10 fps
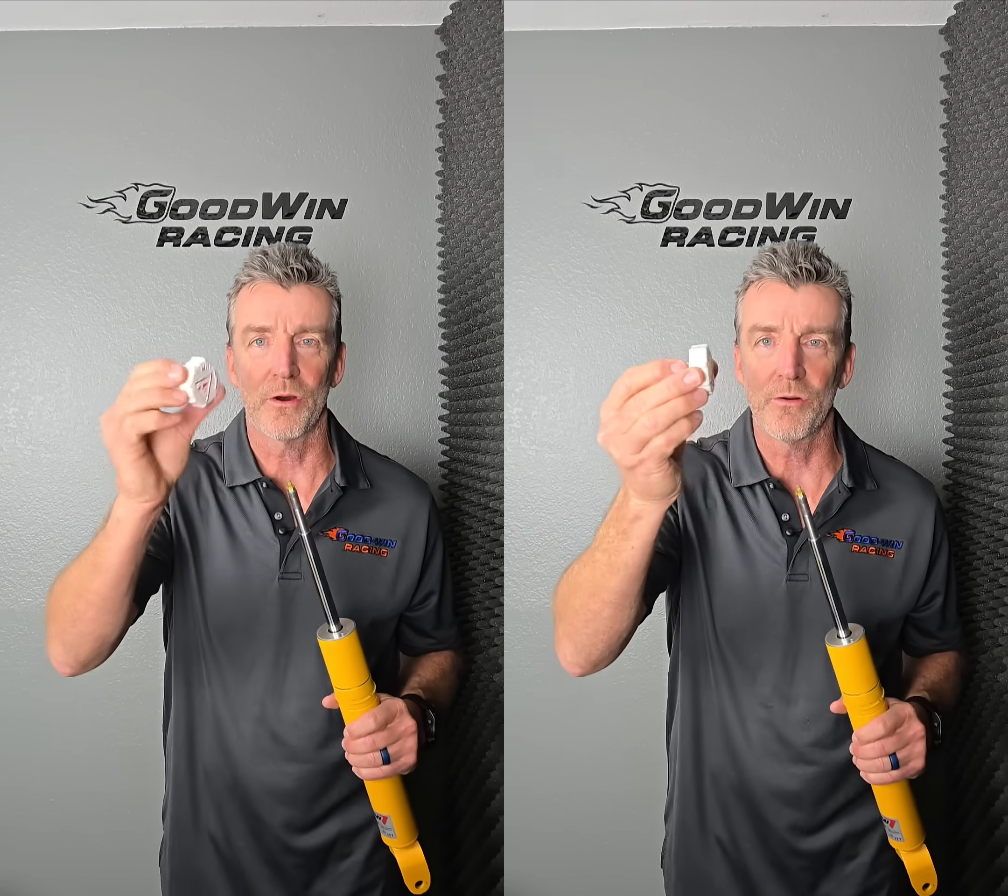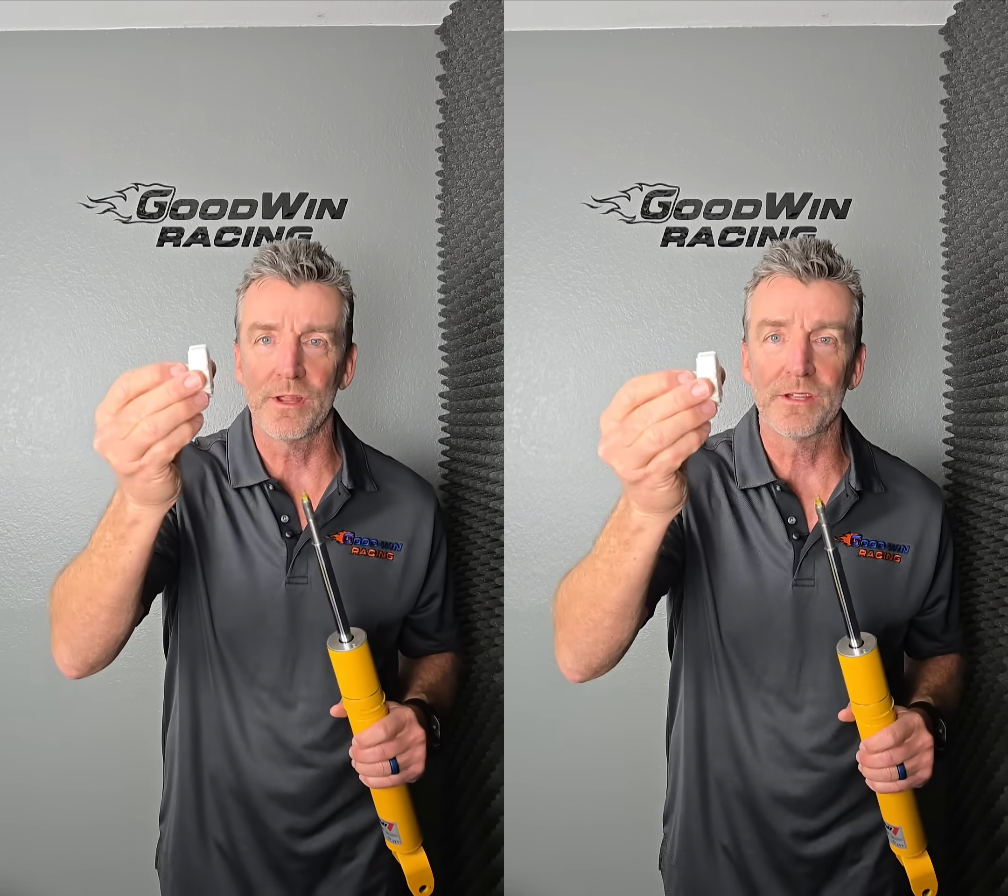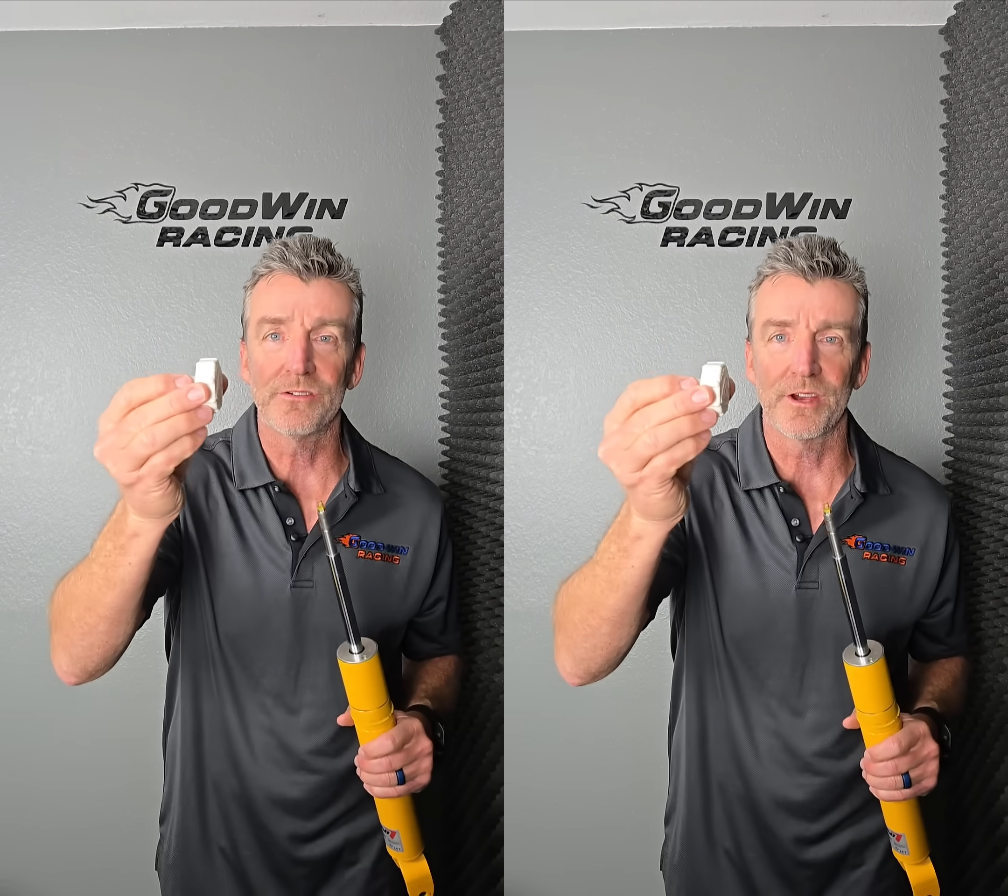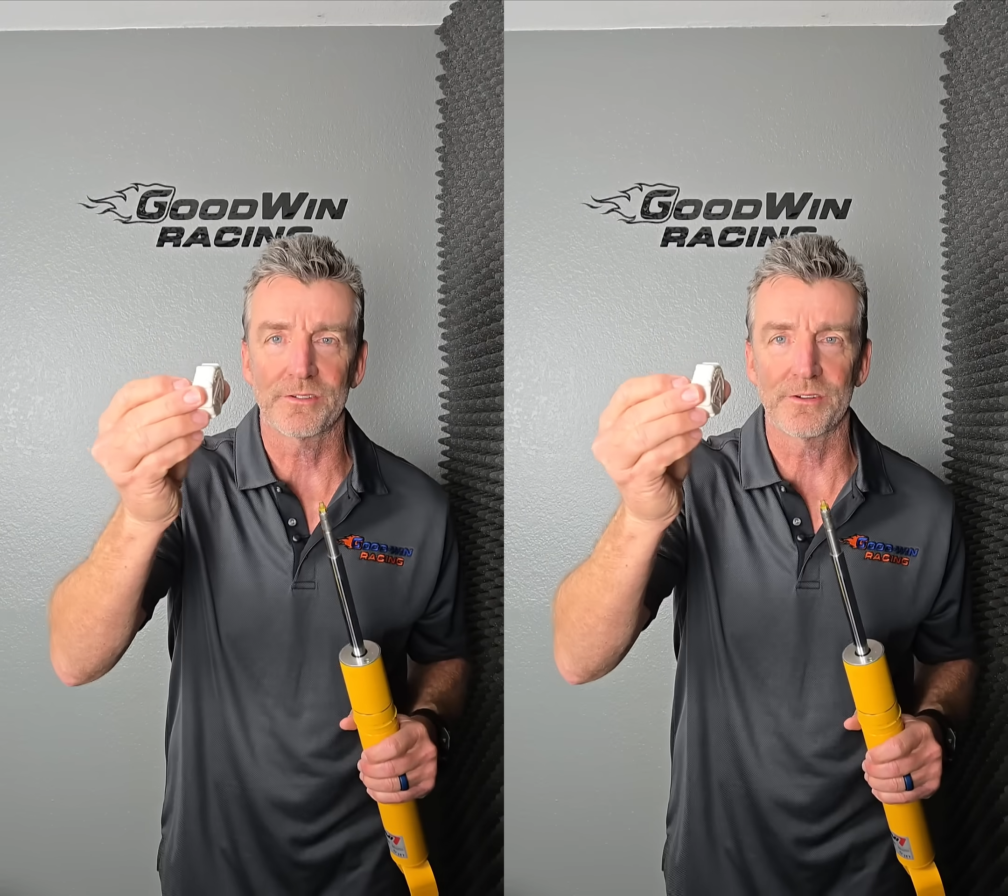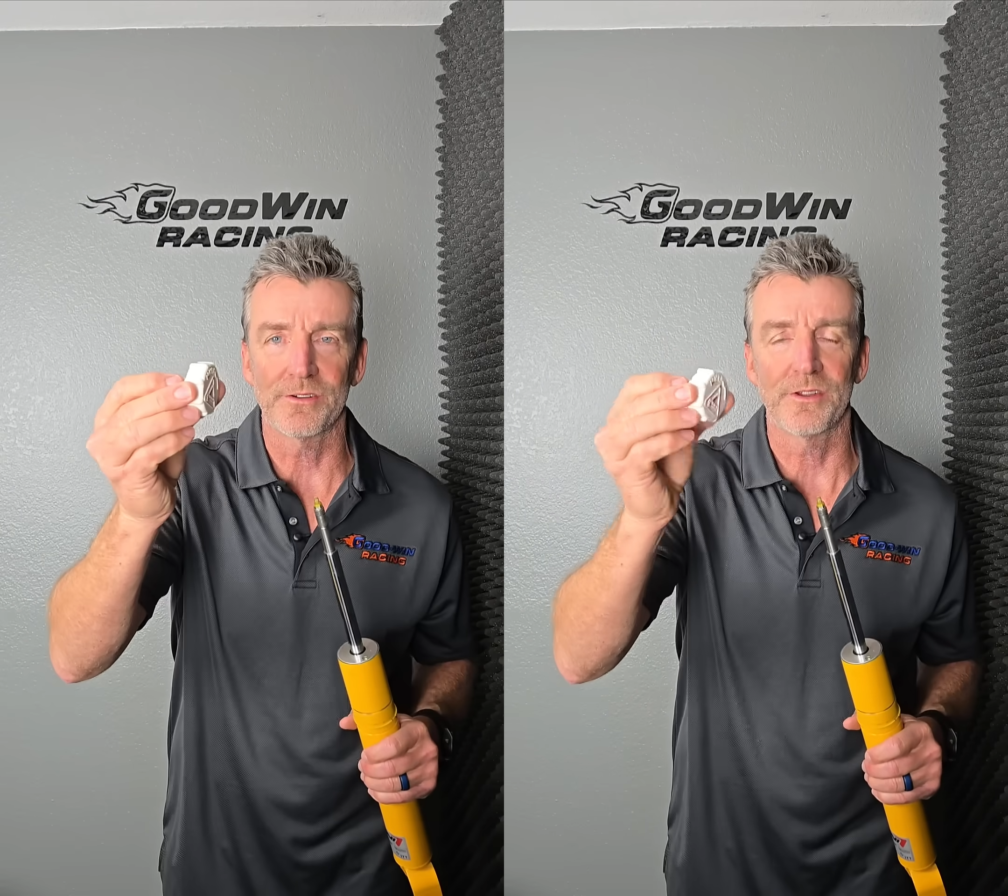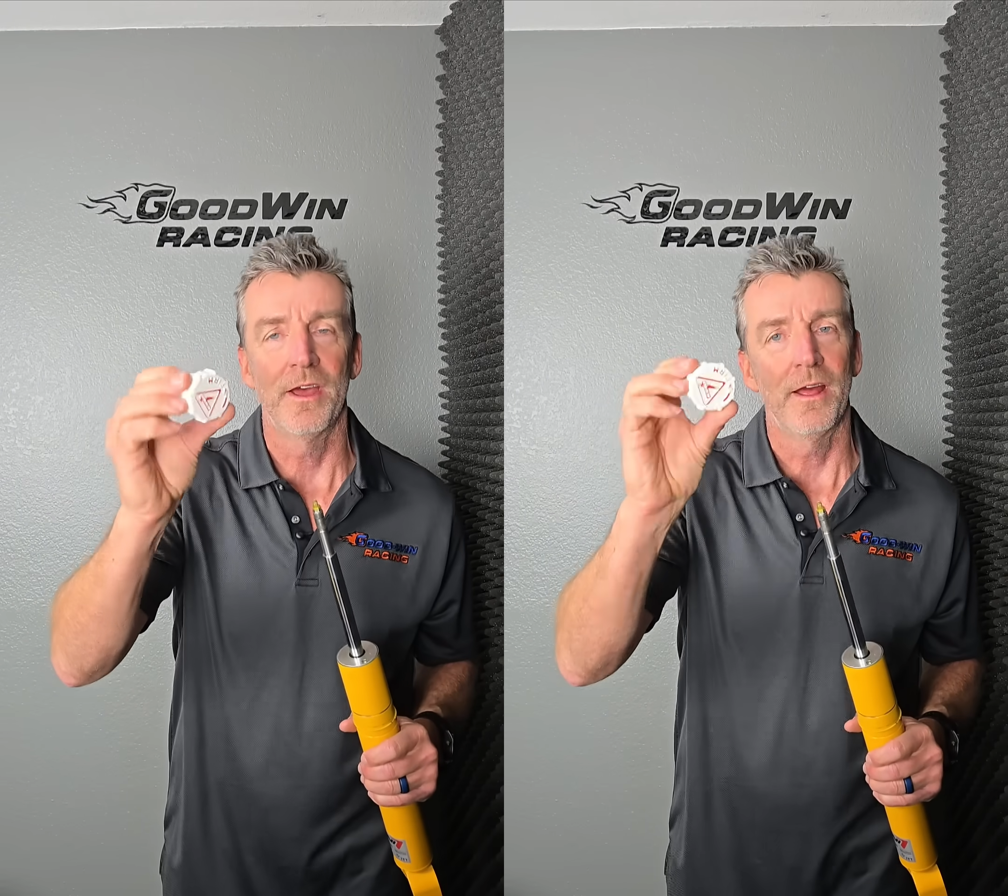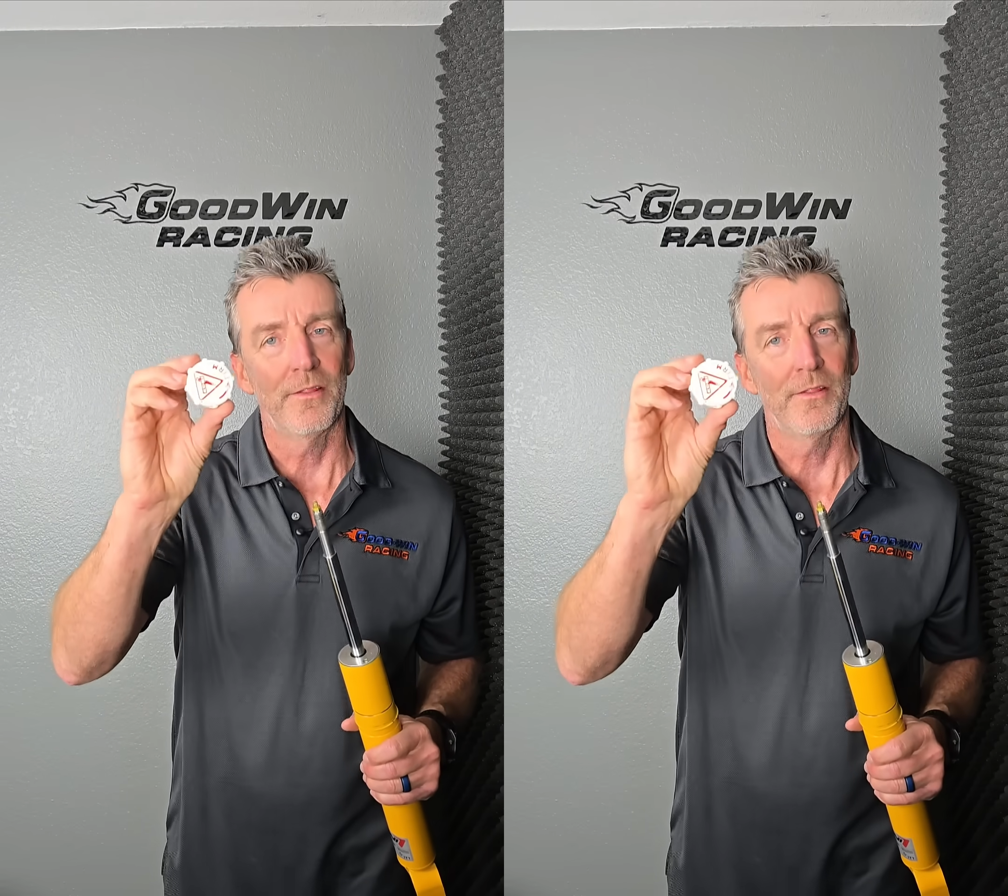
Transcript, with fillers: Koni adjusters.